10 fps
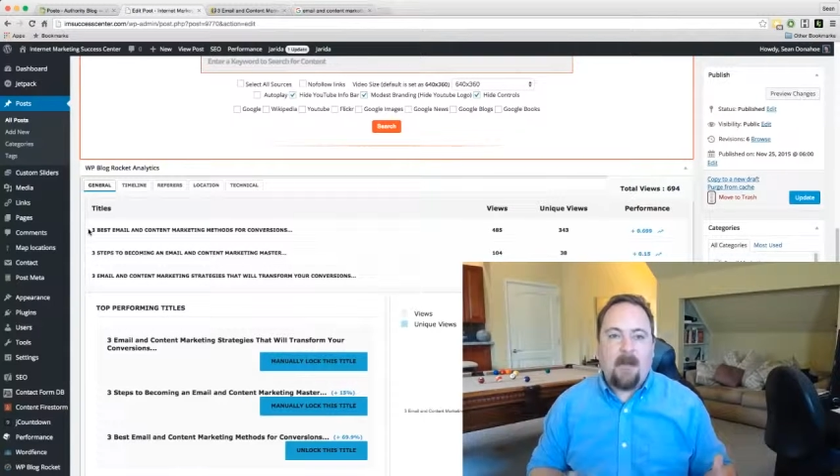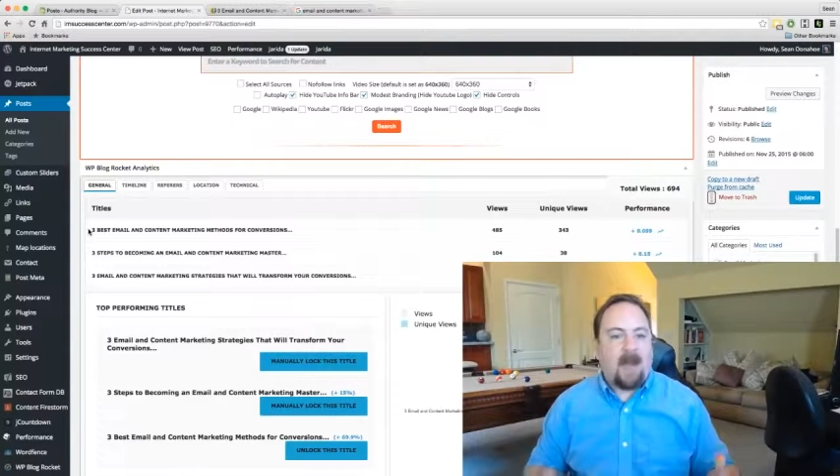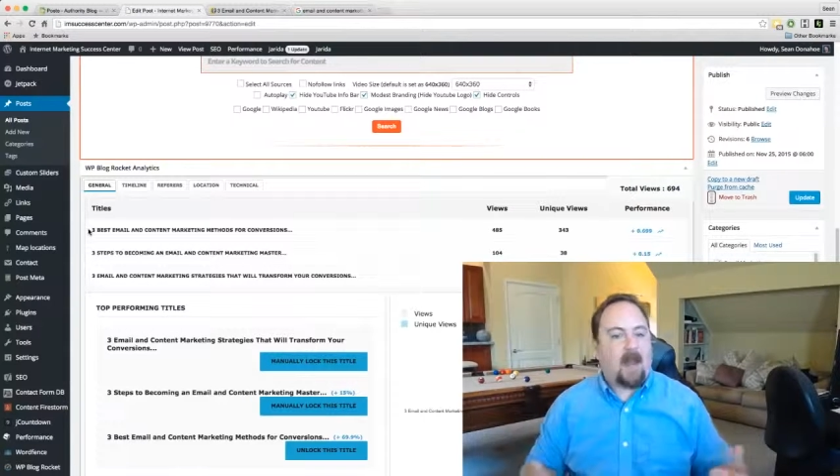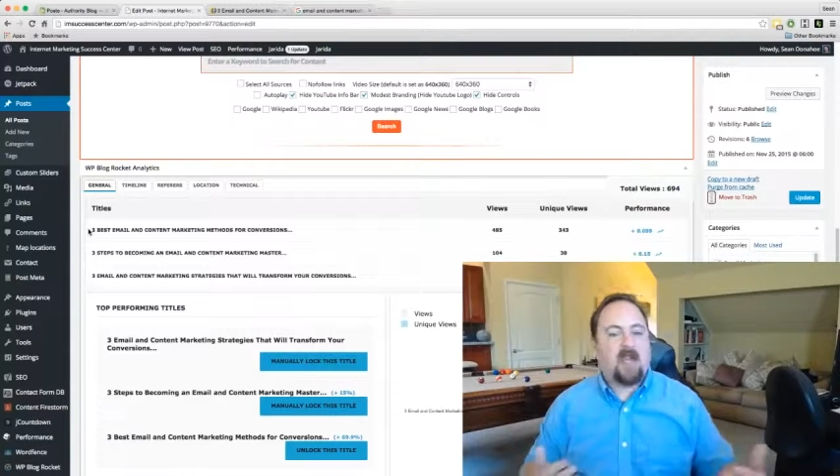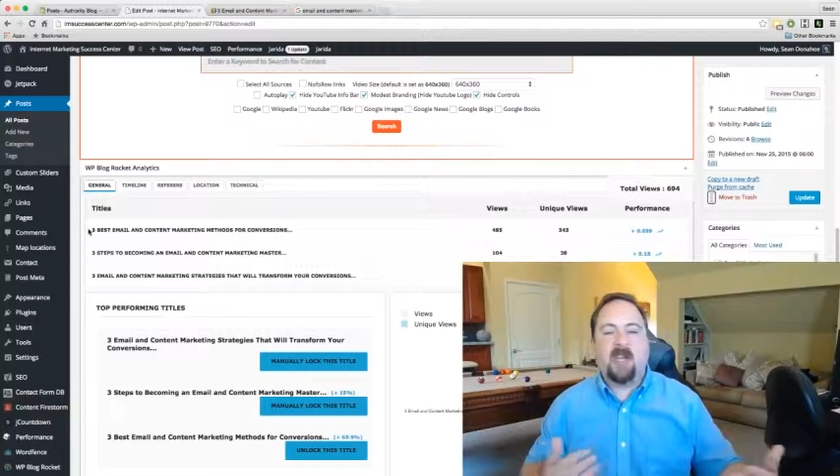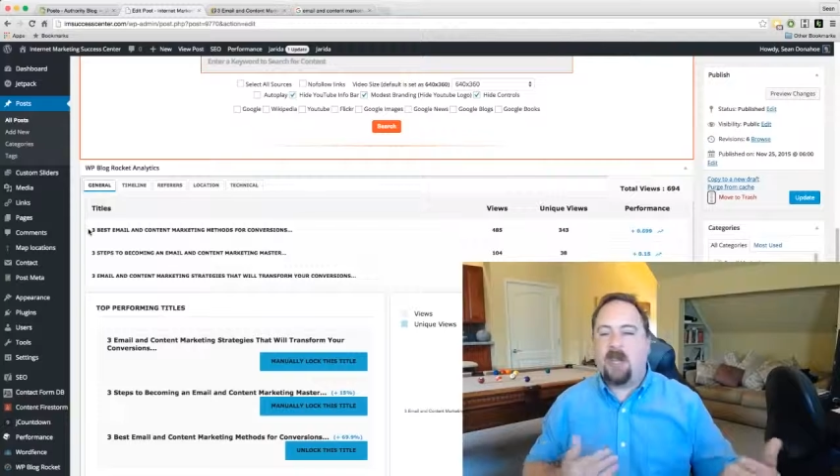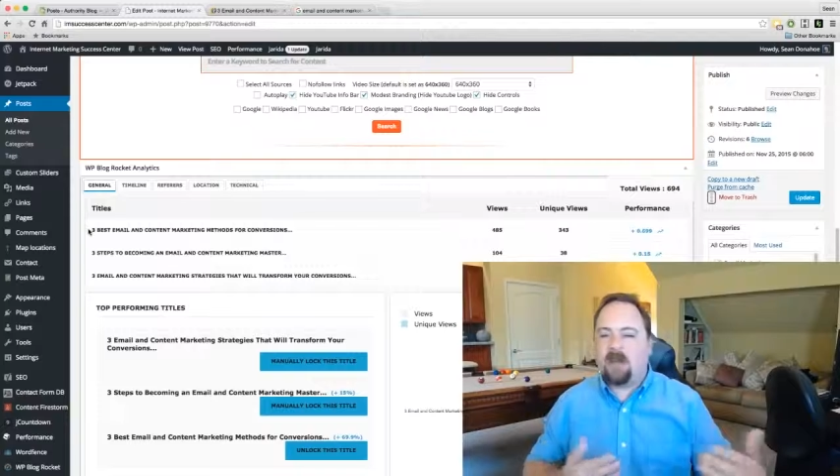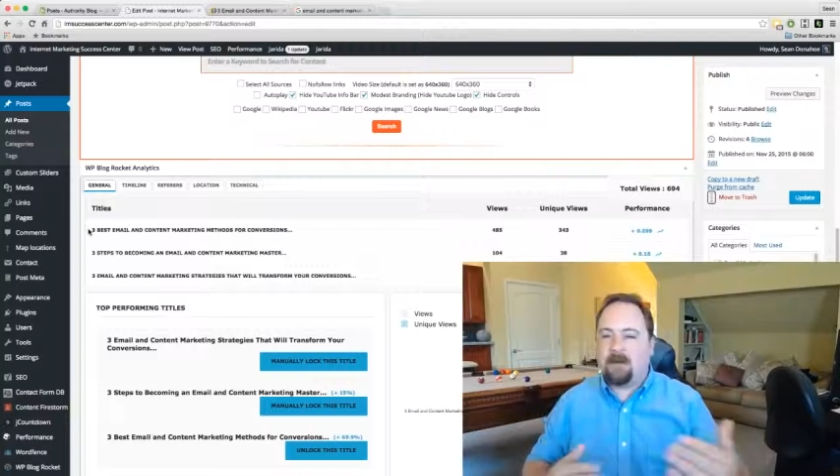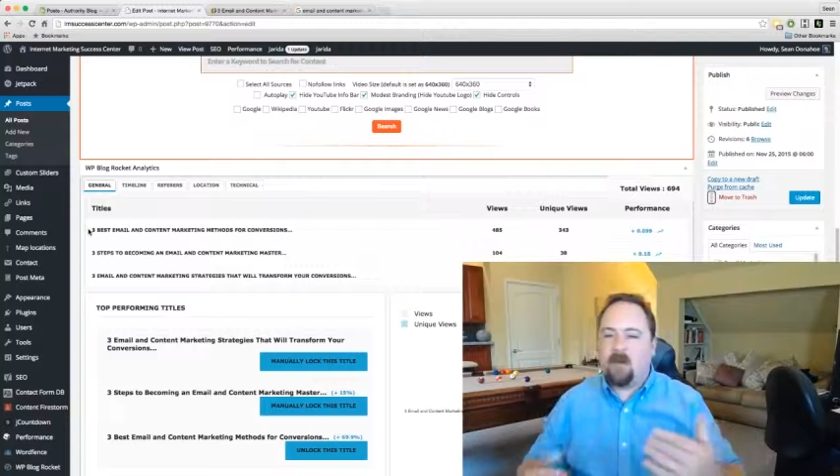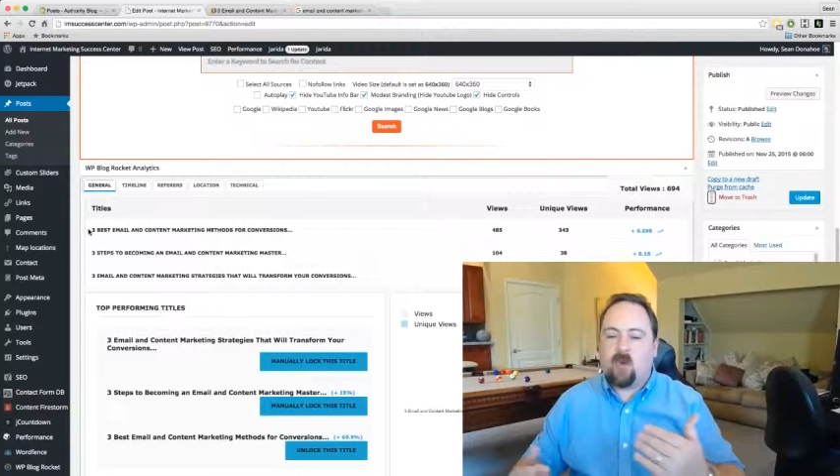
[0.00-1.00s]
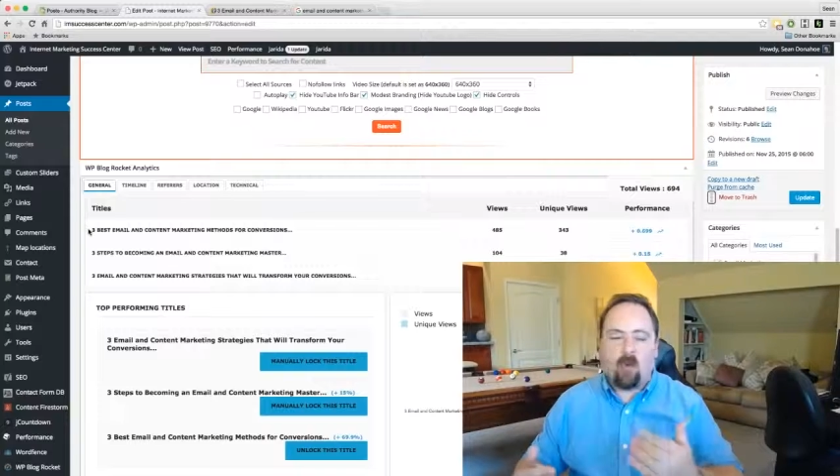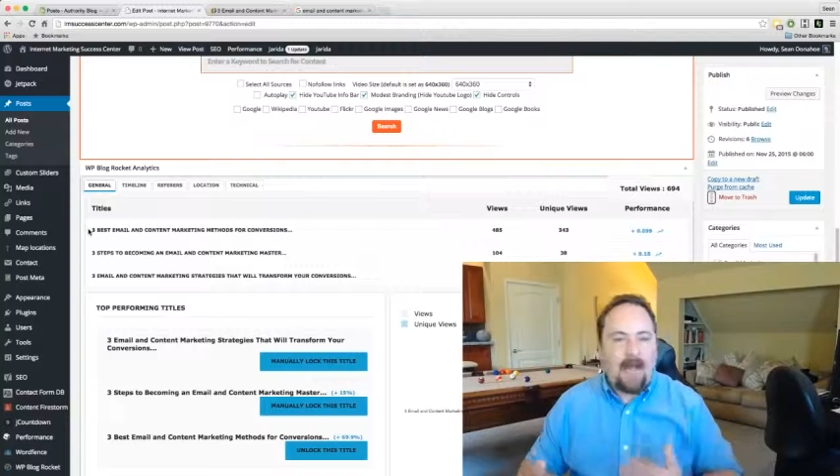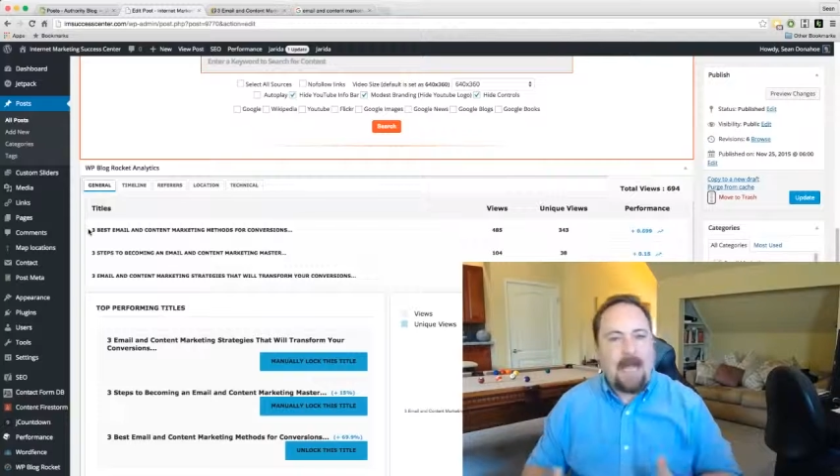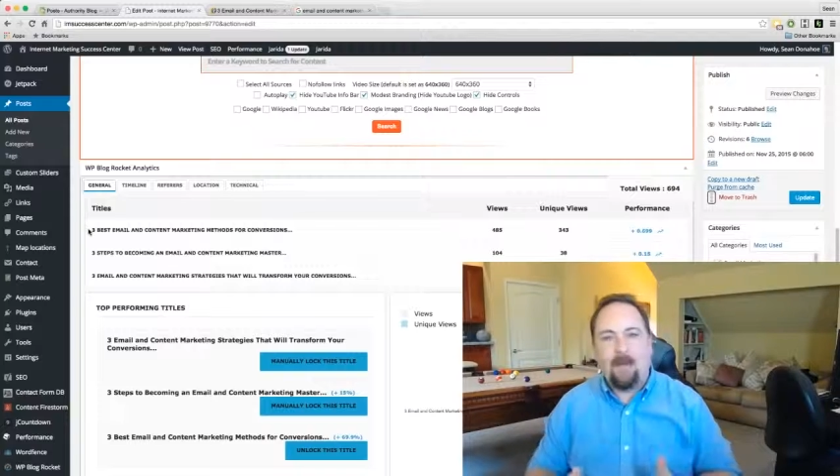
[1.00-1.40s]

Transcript: and I can learn some great